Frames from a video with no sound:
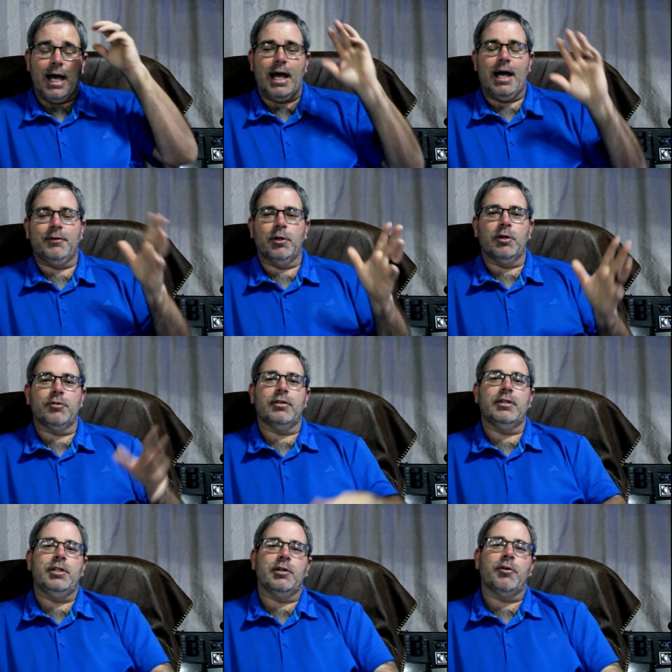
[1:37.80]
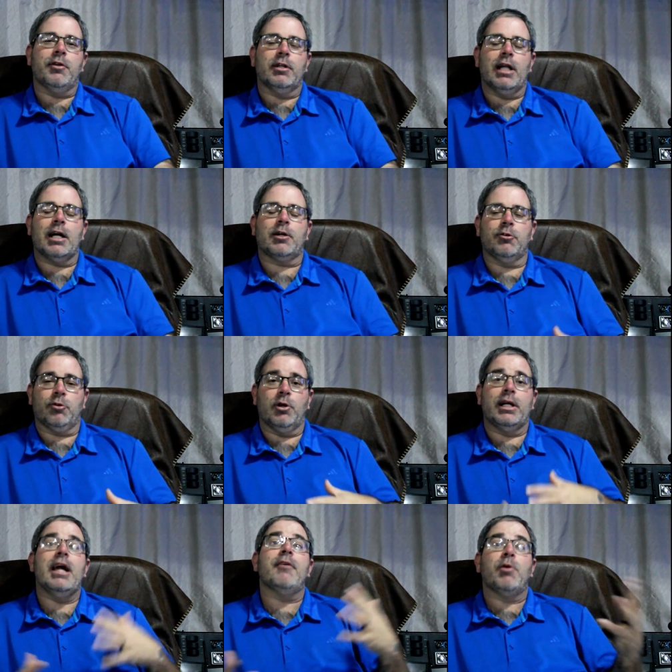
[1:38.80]
I noticed, you know, the lockers
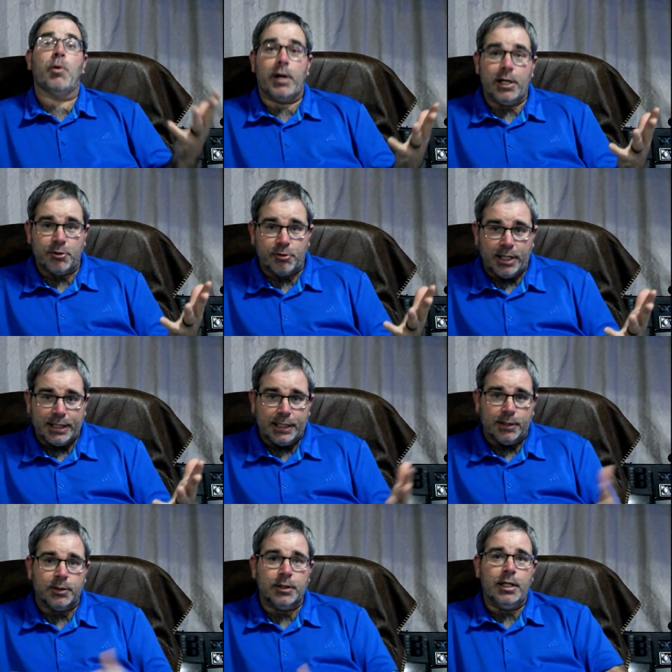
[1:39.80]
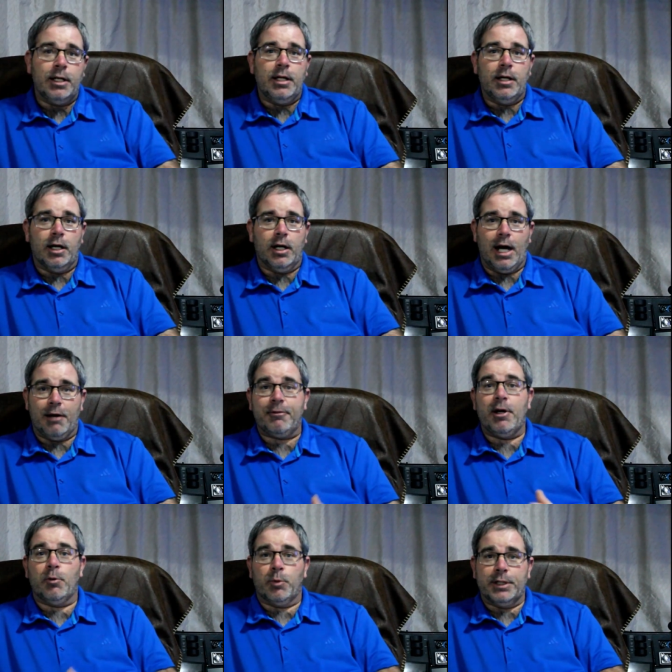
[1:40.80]
aren't everywhere right now. Uh, I
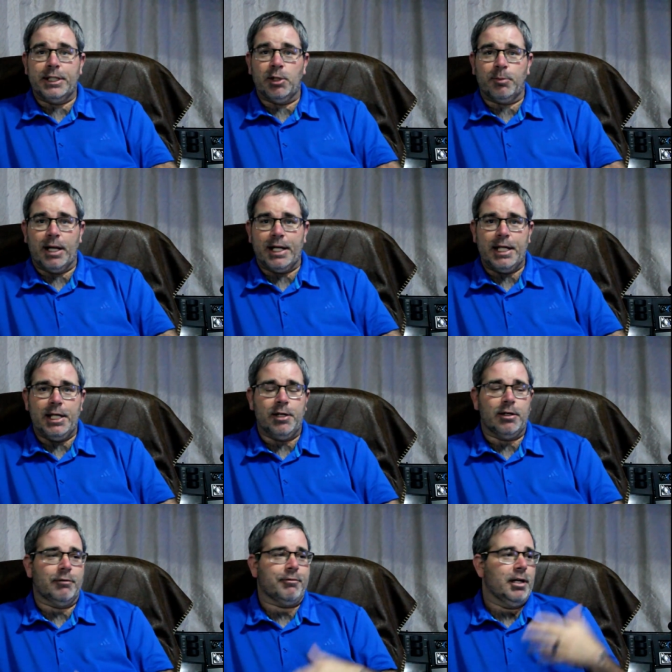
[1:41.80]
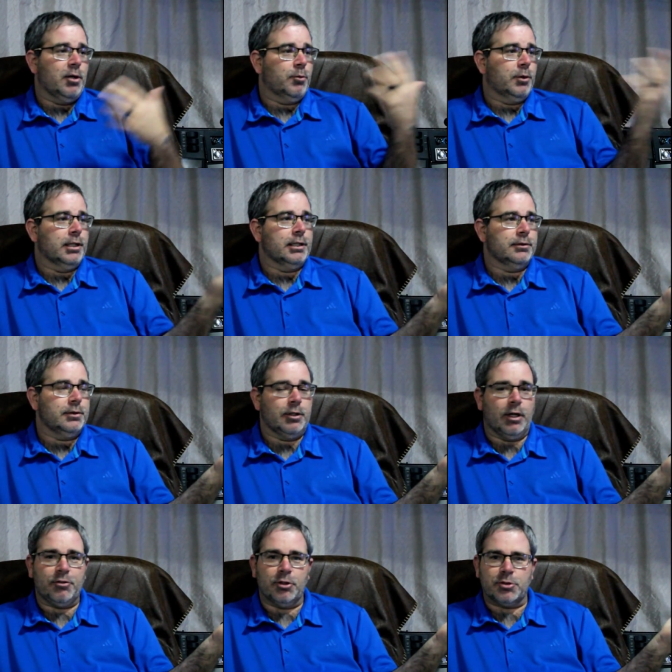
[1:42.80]
found one nearby here. I found one, you
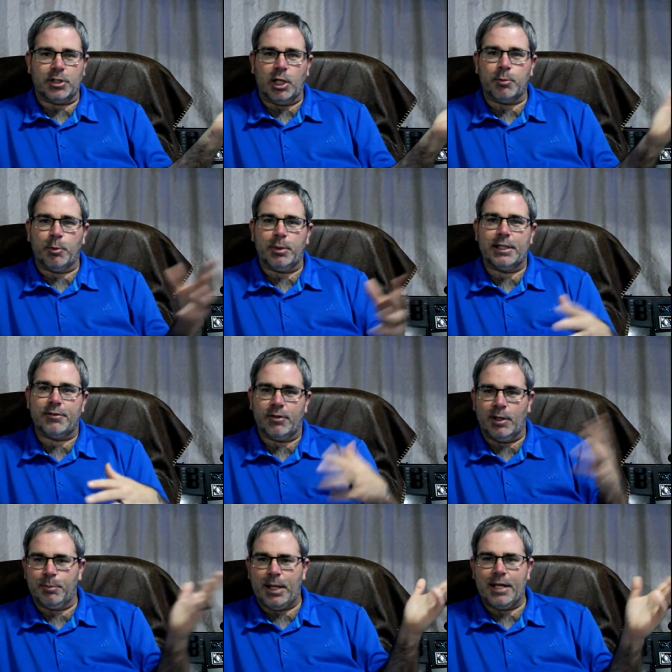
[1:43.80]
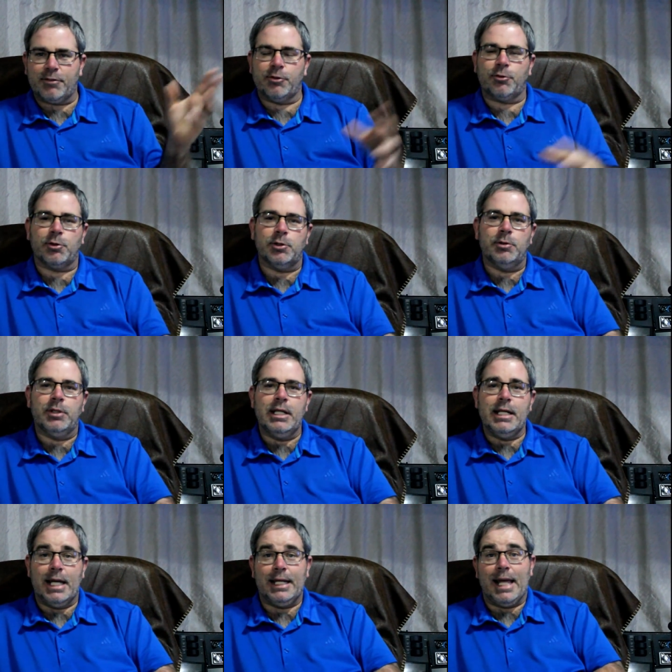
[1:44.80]
know, I searched a couple places I'm passing through
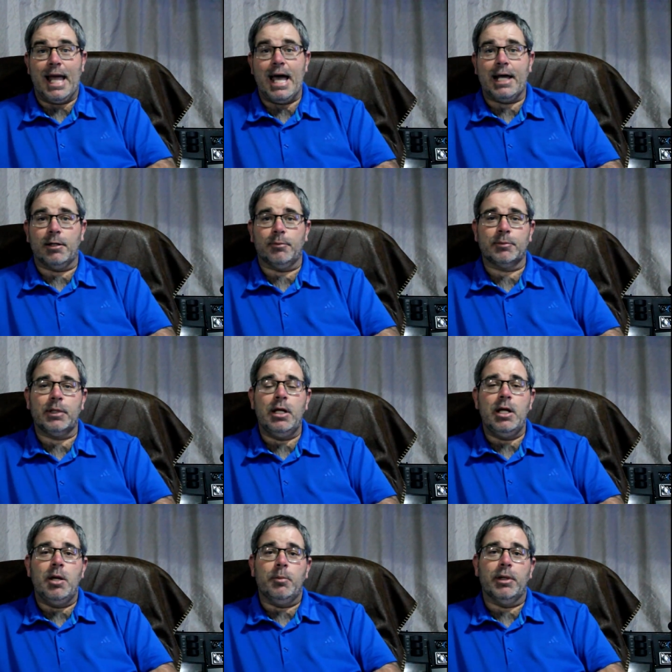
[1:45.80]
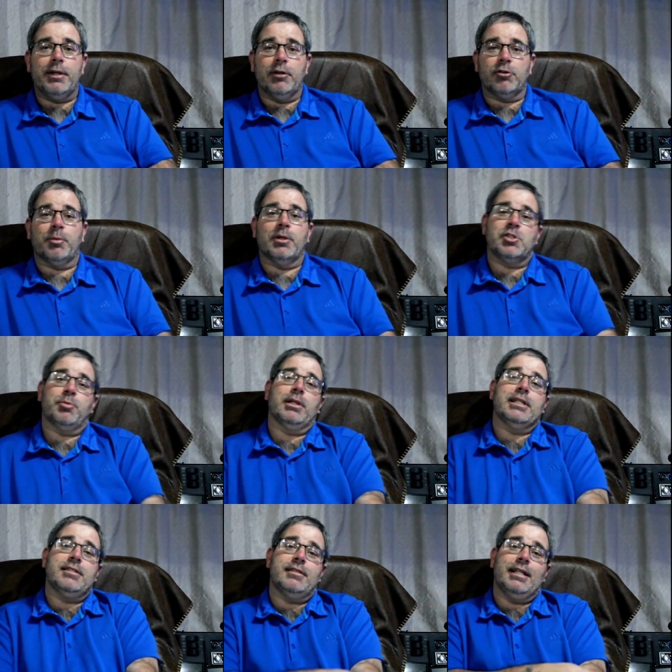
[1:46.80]
and they had them. But there's a bunch of
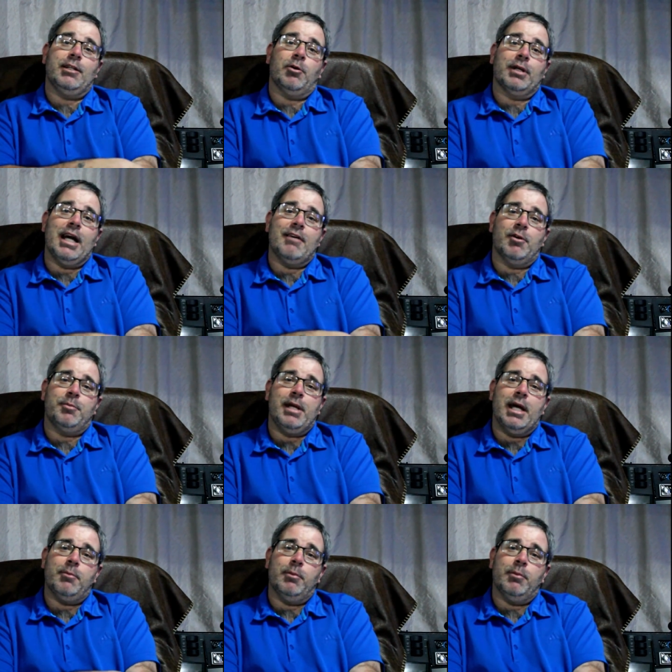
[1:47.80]
places that don't have them yet.